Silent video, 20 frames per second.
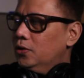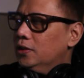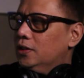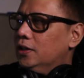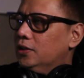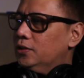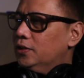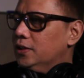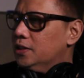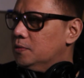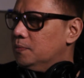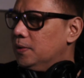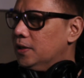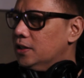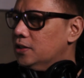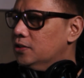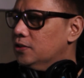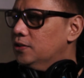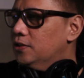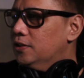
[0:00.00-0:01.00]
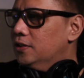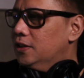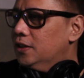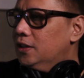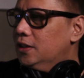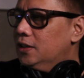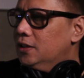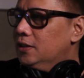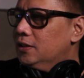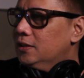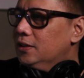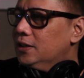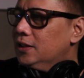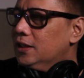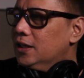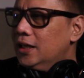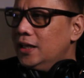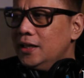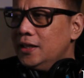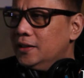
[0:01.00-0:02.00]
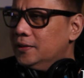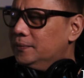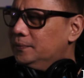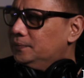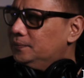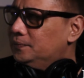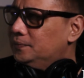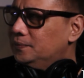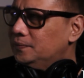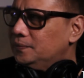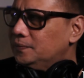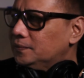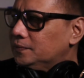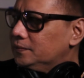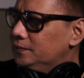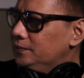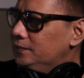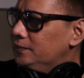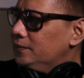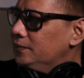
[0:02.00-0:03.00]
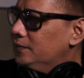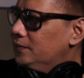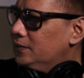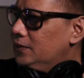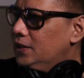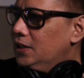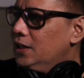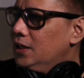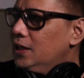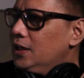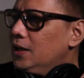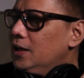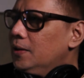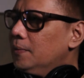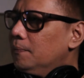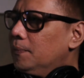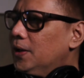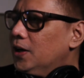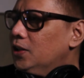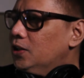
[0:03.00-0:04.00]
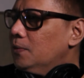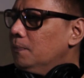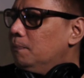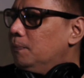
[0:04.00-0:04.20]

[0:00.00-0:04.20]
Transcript: And I know for a fact that he's very good at production. Mm-hmm. Technically, this guy